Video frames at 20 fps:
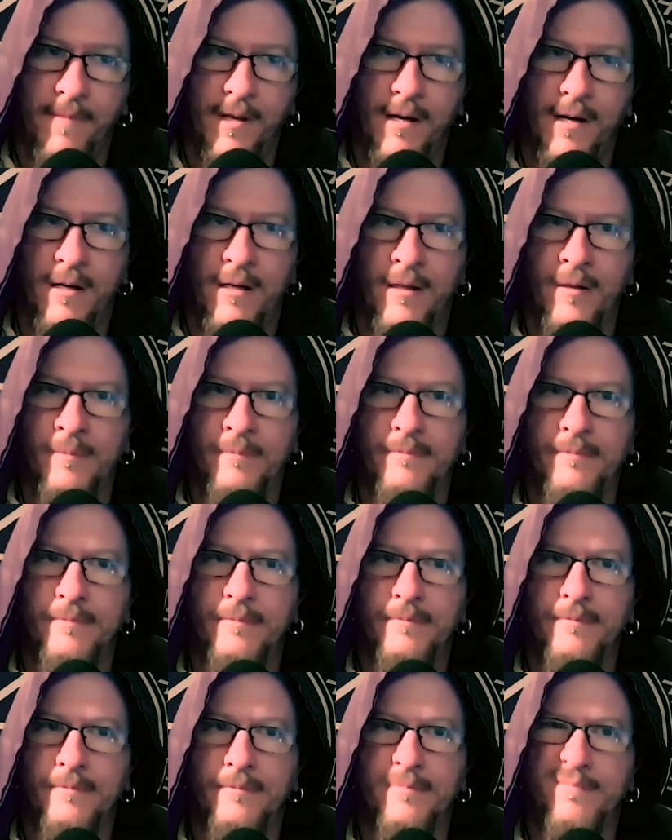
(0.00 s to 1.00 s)
Um,
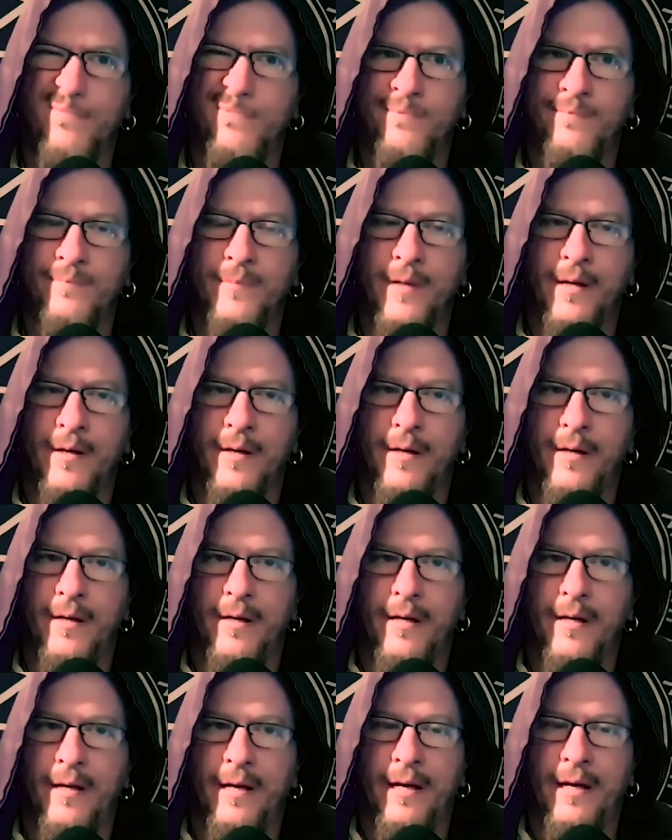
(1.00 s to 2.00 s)

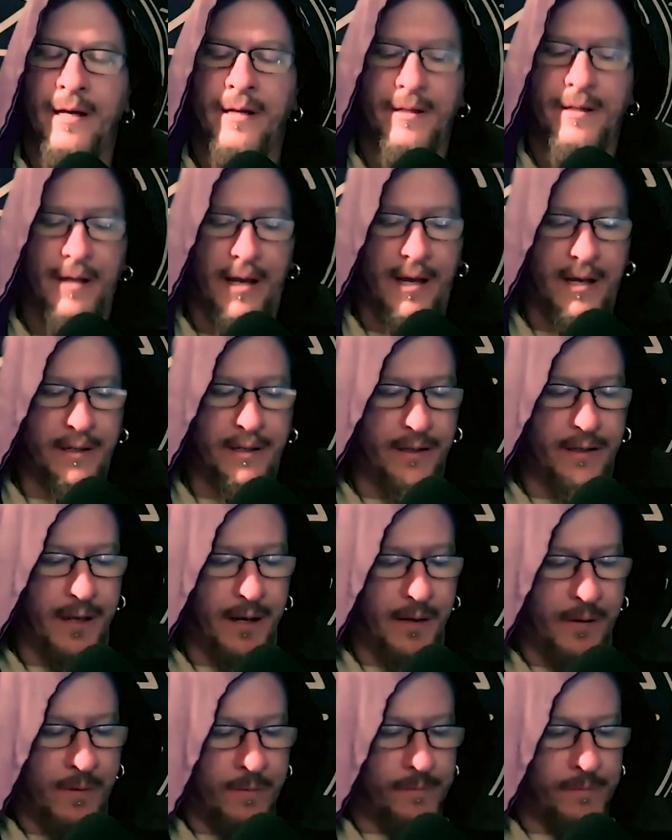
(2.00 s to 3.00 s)
and, and, you
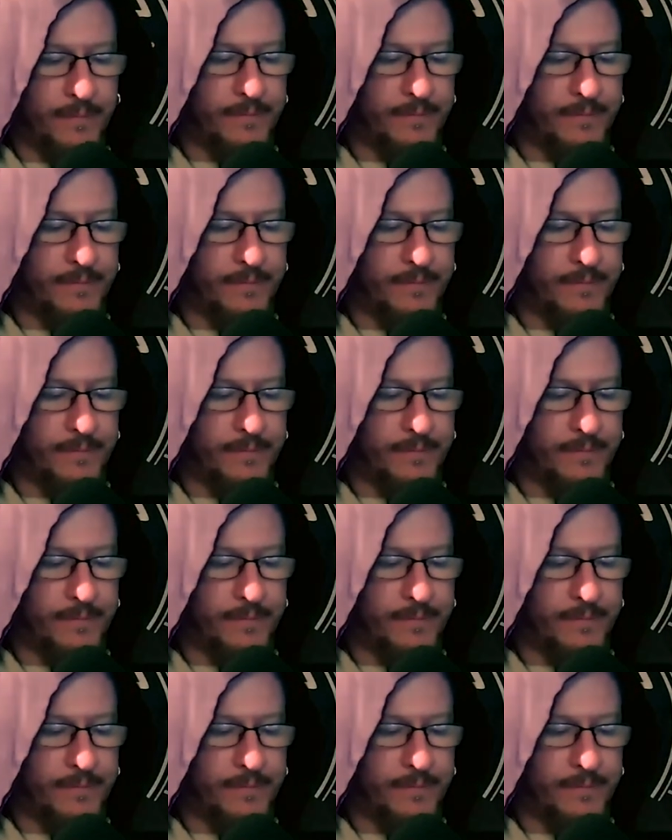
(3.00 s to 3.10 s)
know,